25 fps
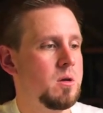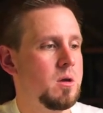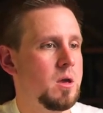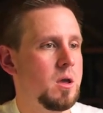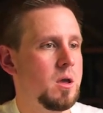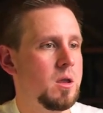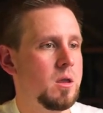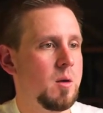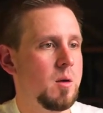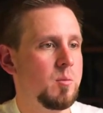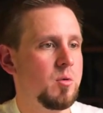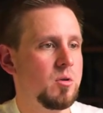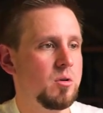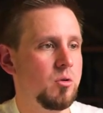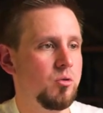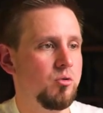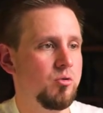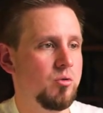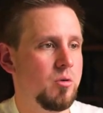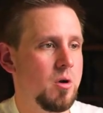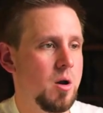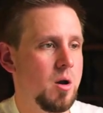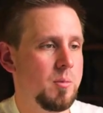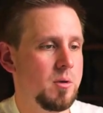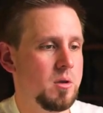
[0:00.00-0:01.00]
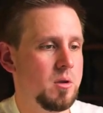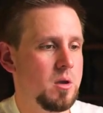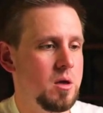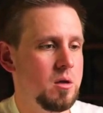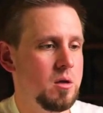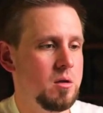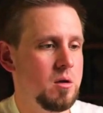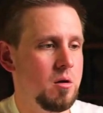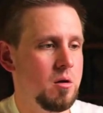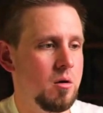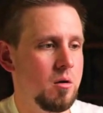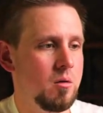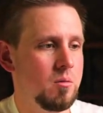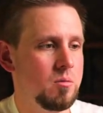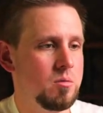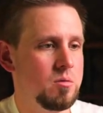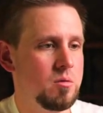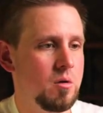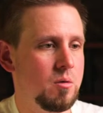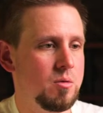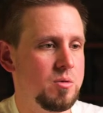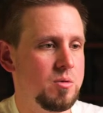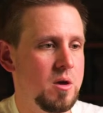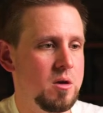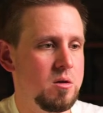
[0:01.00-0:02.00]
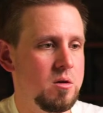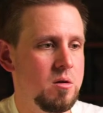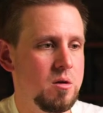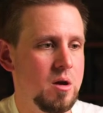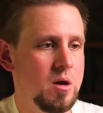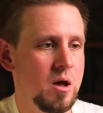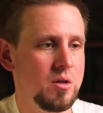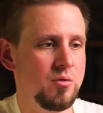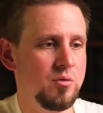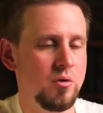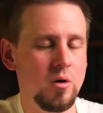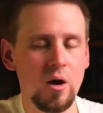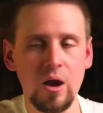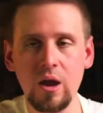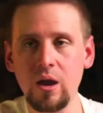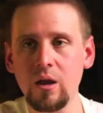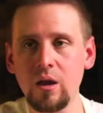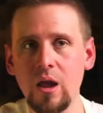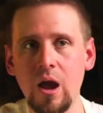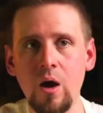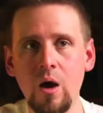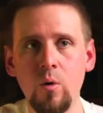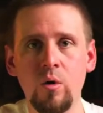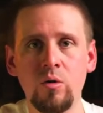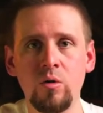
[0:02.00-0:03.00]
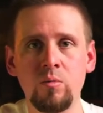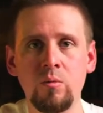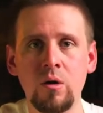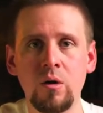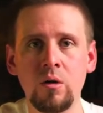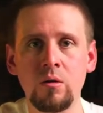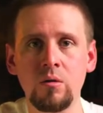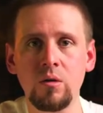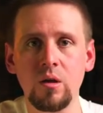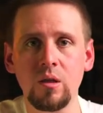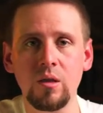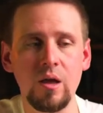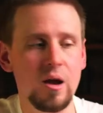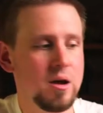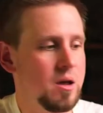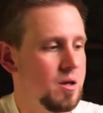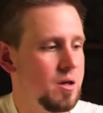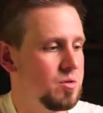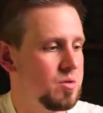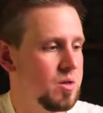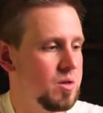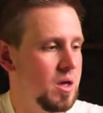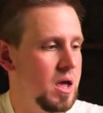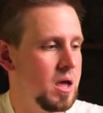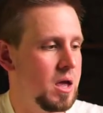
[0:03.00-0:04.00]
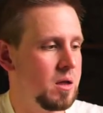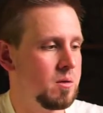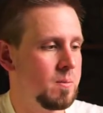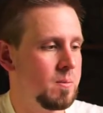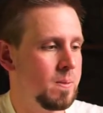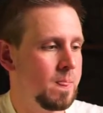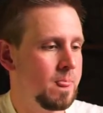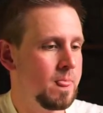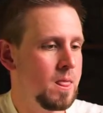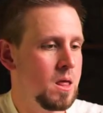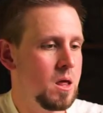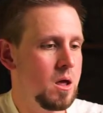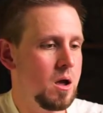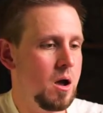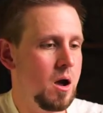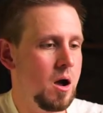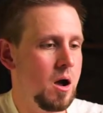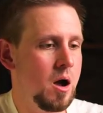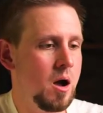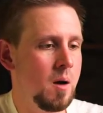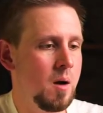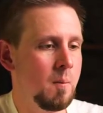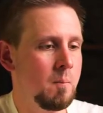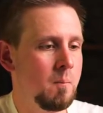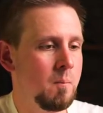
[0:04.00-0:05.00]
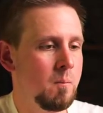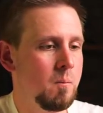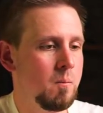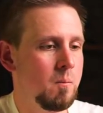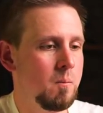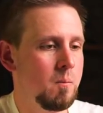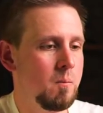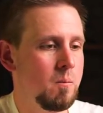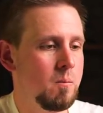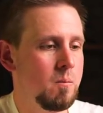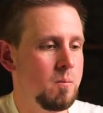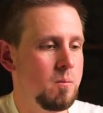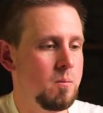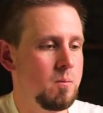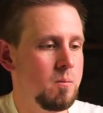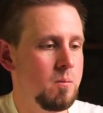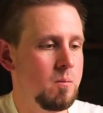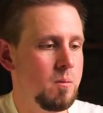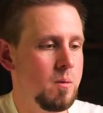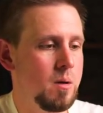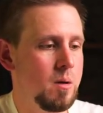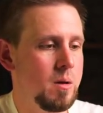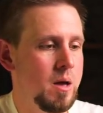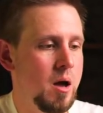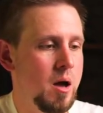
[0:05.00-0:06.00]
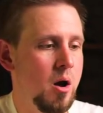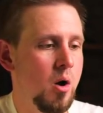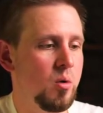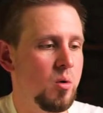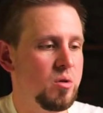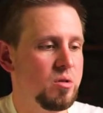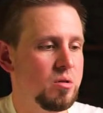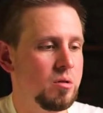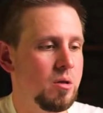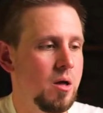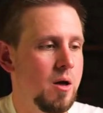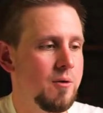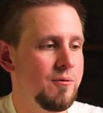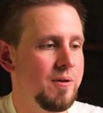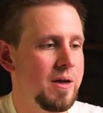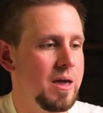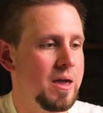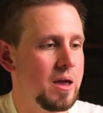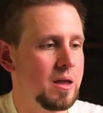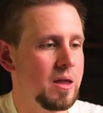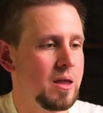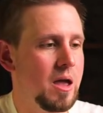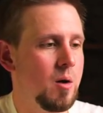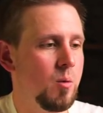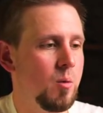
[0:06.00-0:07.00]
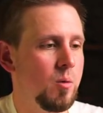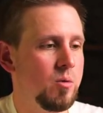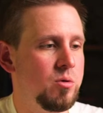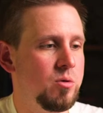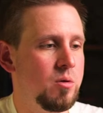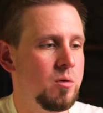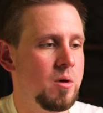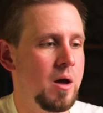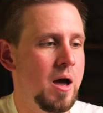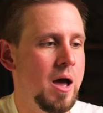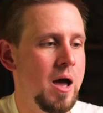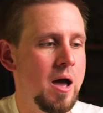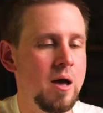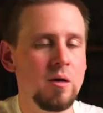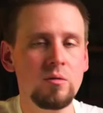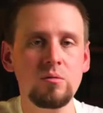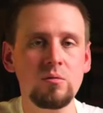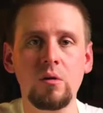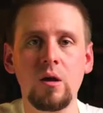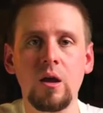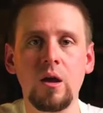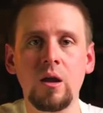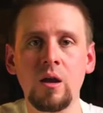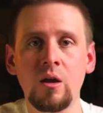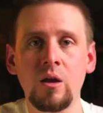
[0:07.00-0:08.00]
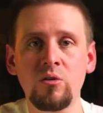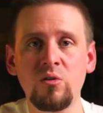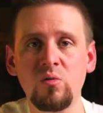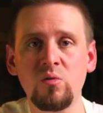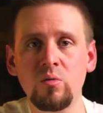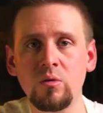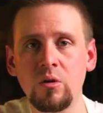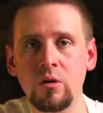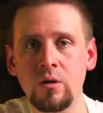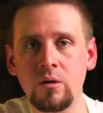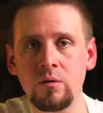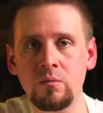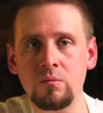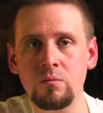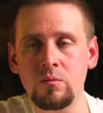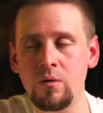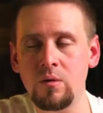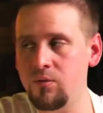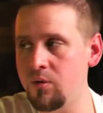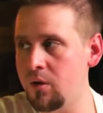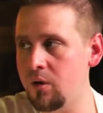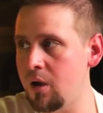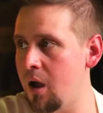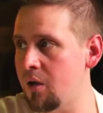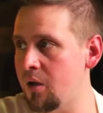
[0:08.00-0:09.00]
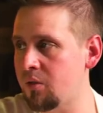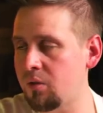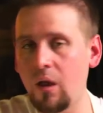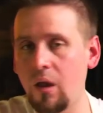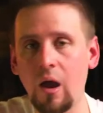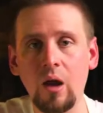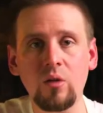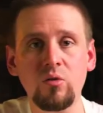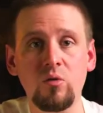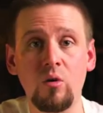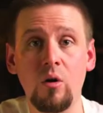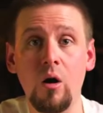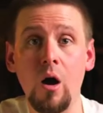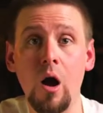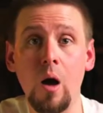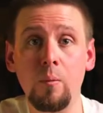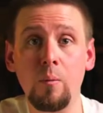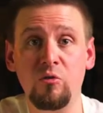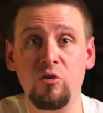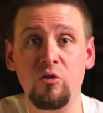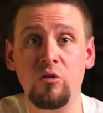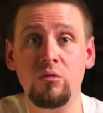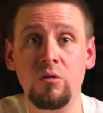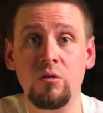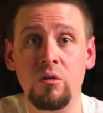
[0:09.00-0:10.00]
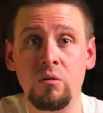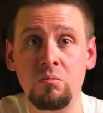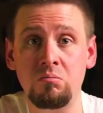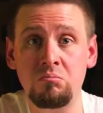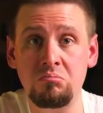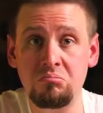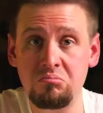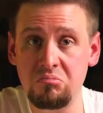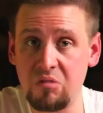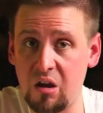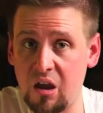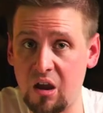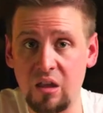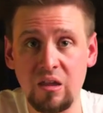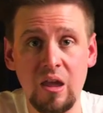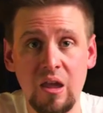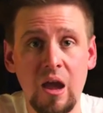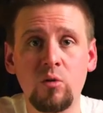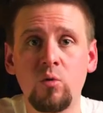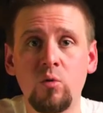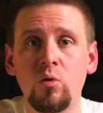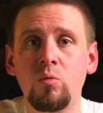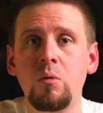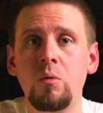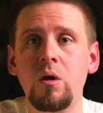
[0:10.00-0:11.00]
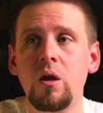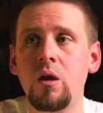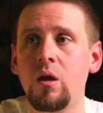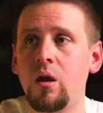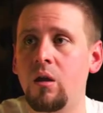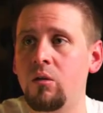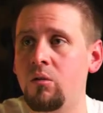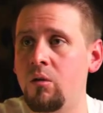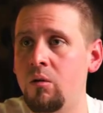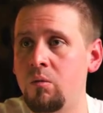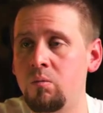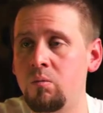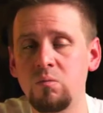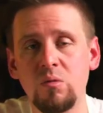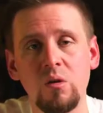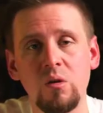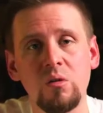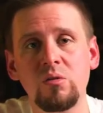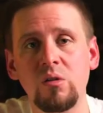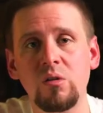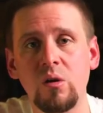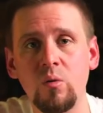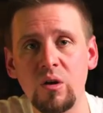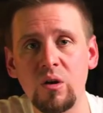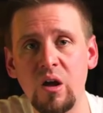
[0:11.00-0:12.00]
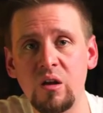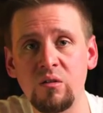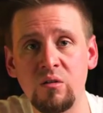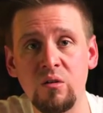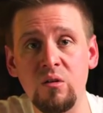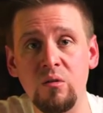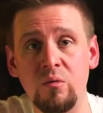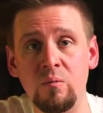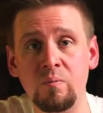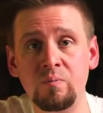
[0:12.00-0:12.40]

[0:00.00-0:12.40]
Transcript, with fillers: and I'm going to drop it in here. So thank you guys for hanging out with me. And like I said, um, I always love hanging out with you guys, and I just want to give you guys an extra option to, to connect with me and to, to see what I do.